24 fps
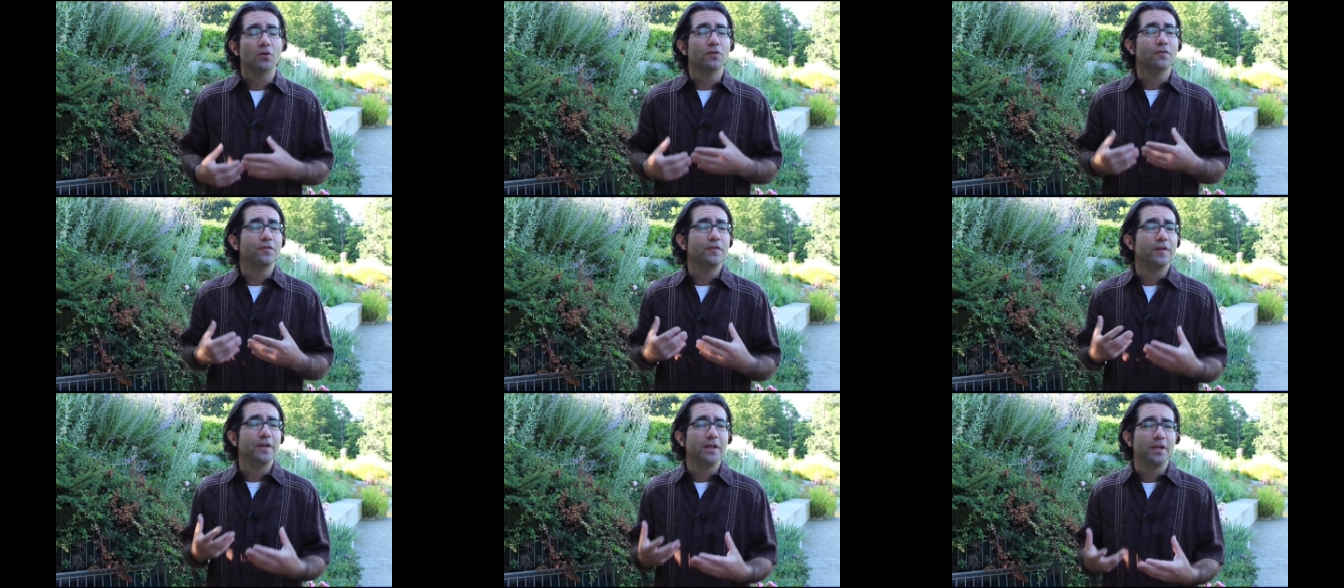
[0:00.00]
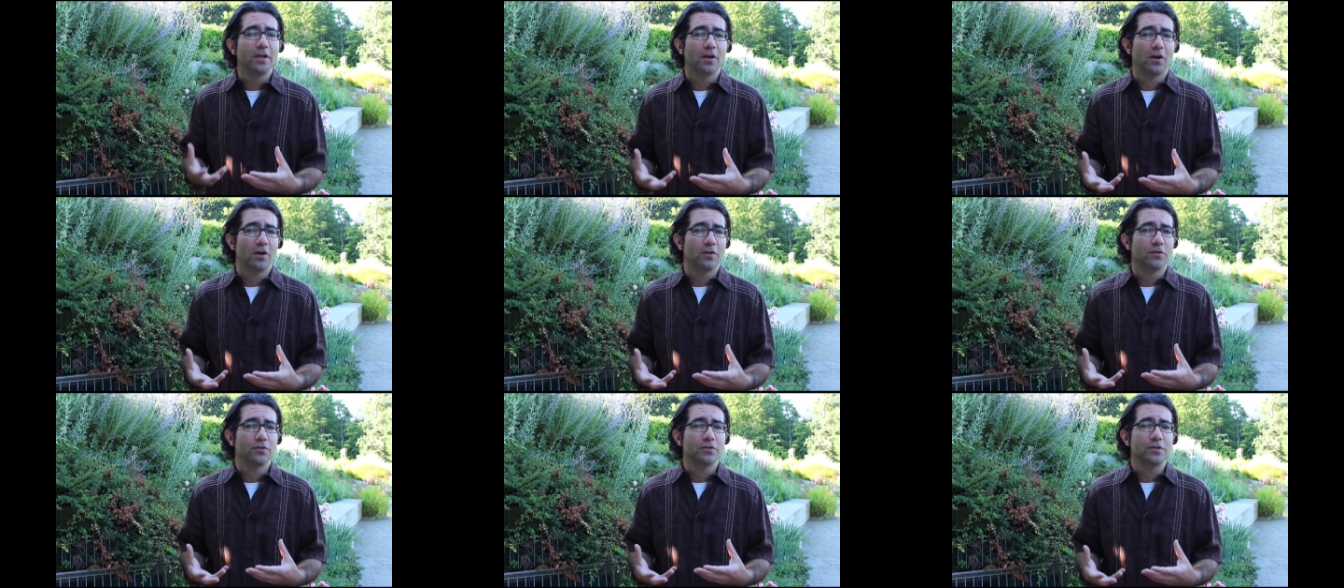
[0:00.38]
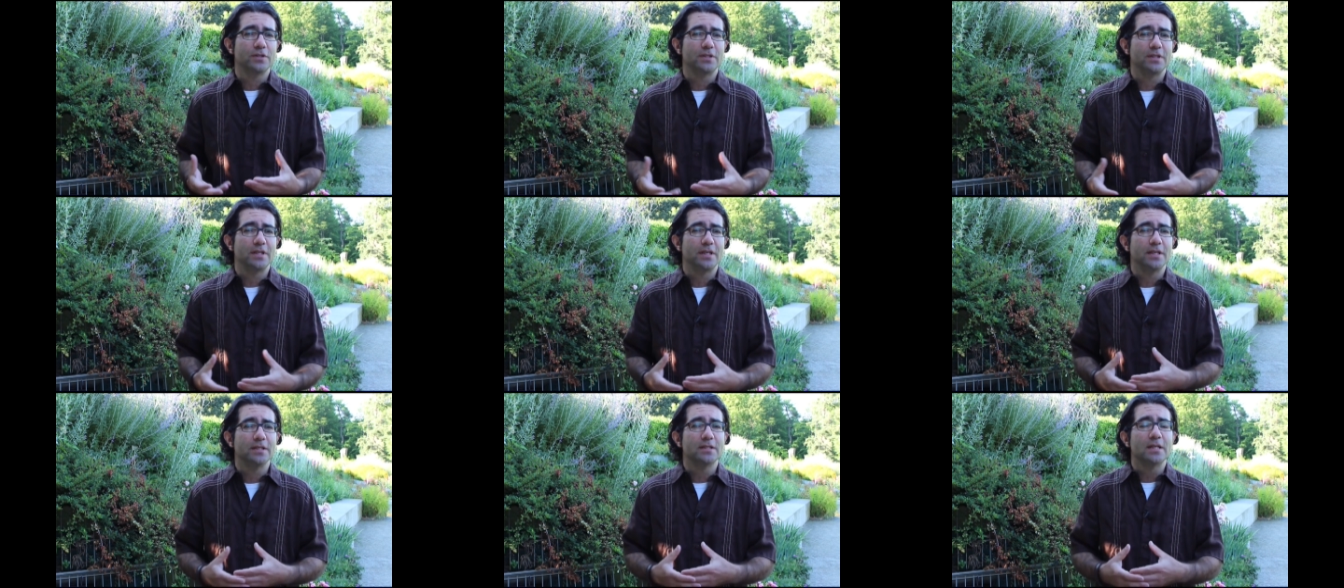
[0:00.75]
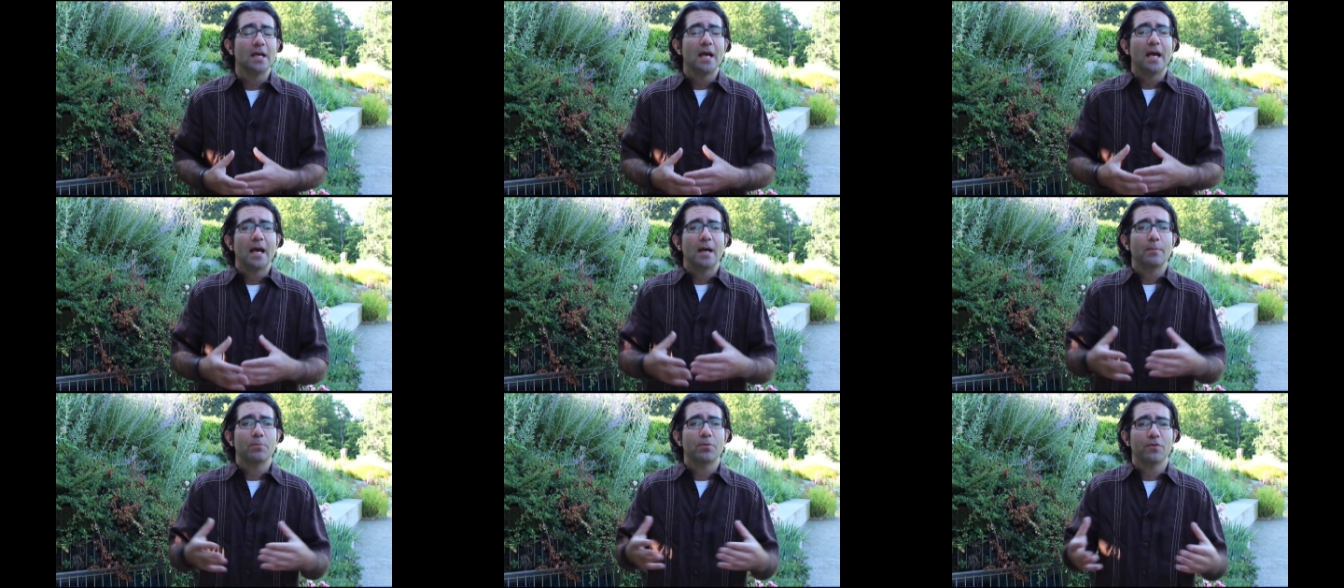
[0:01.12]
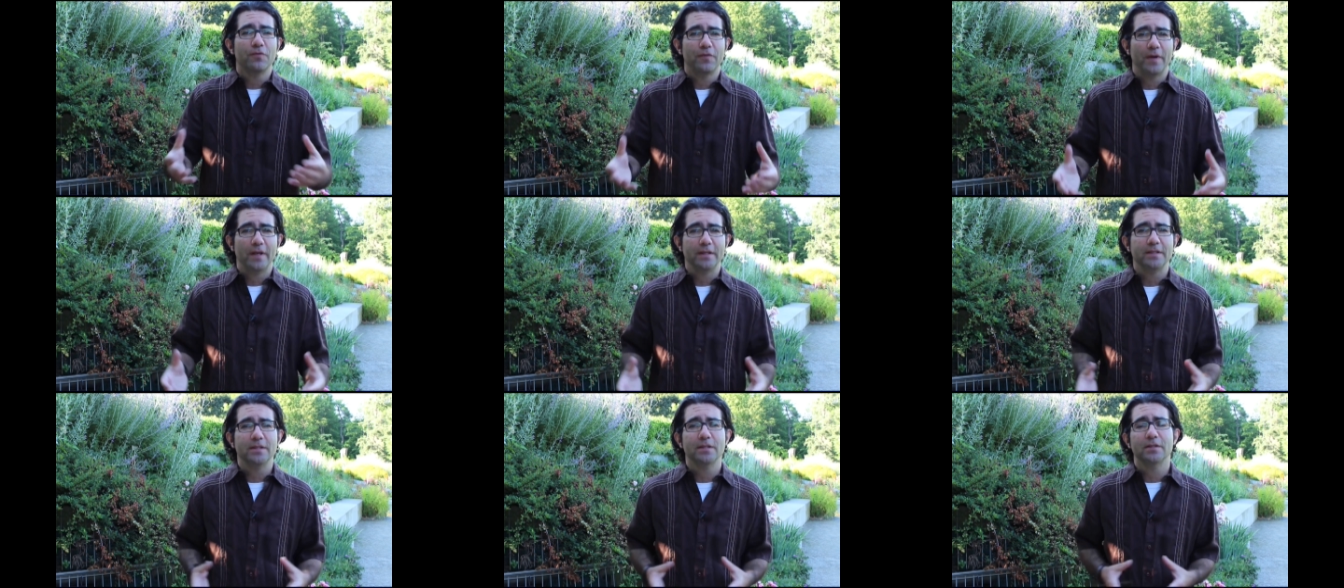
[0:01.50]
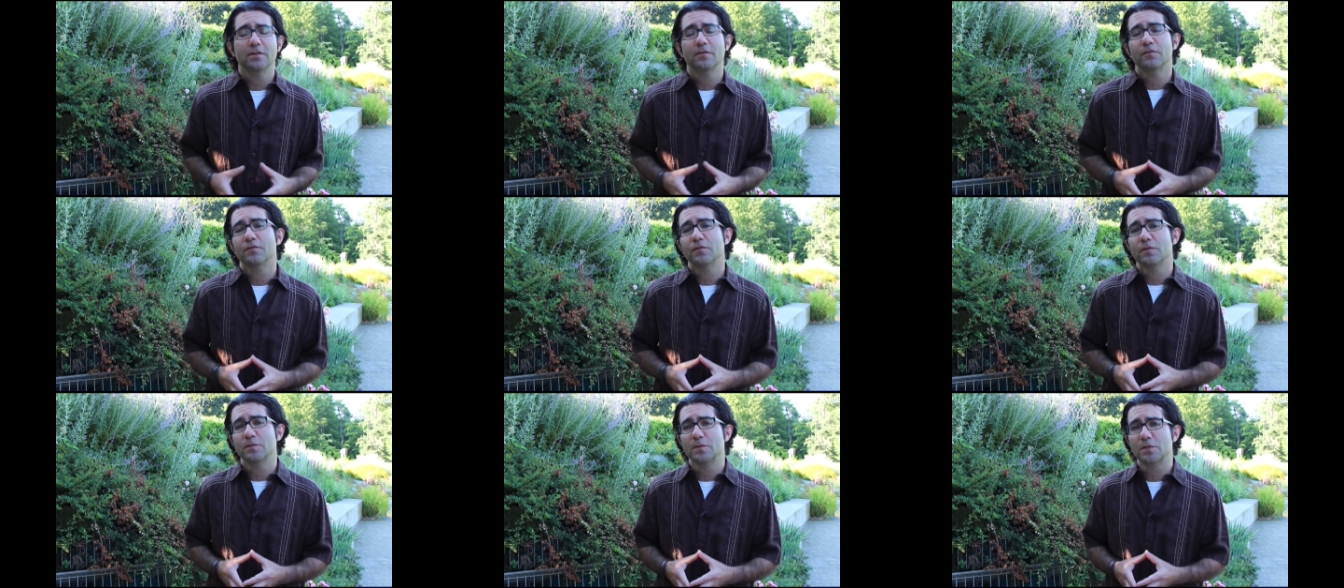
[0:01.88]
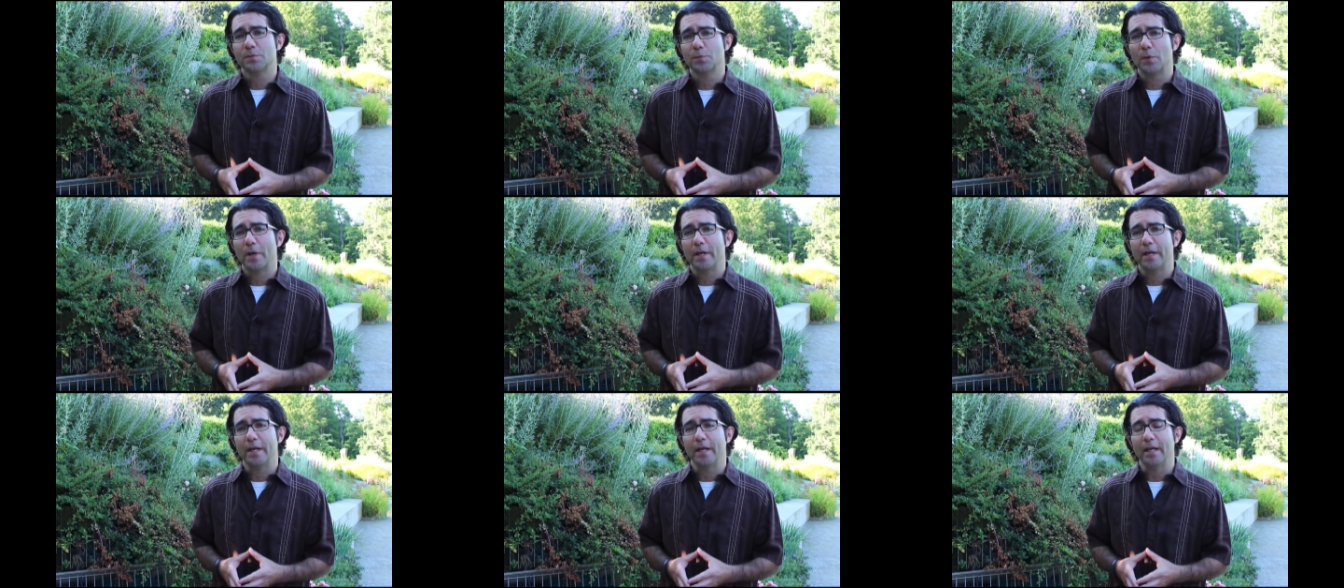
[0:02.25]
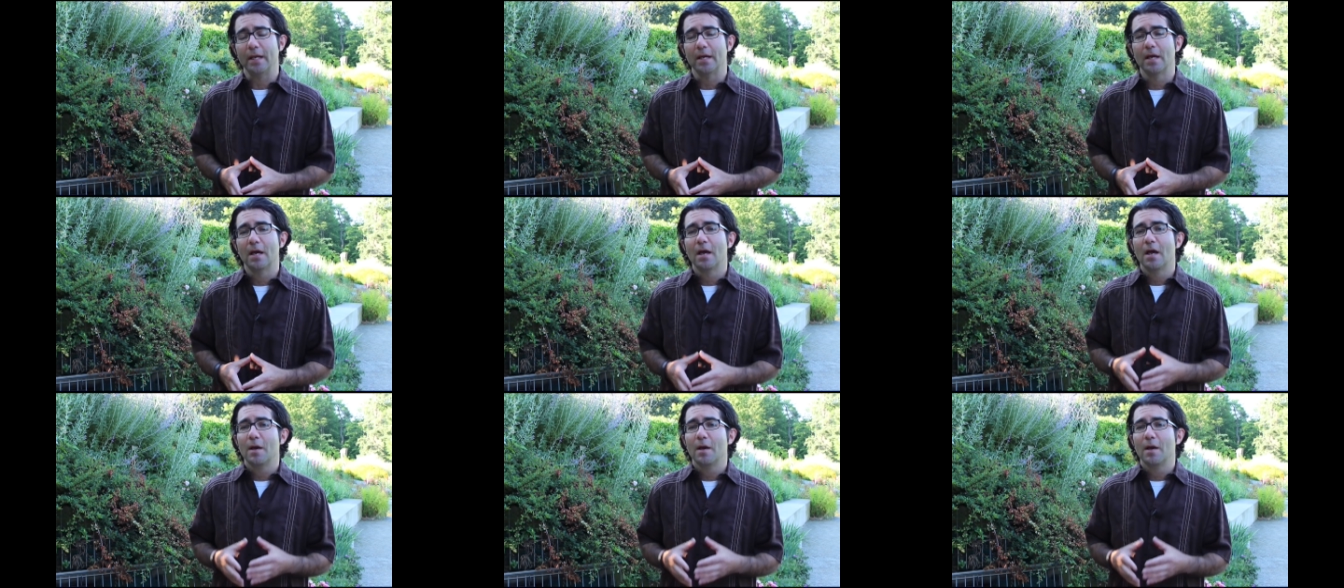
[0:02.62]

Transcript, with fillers: or feeding on their seeds and preventing them from spreading.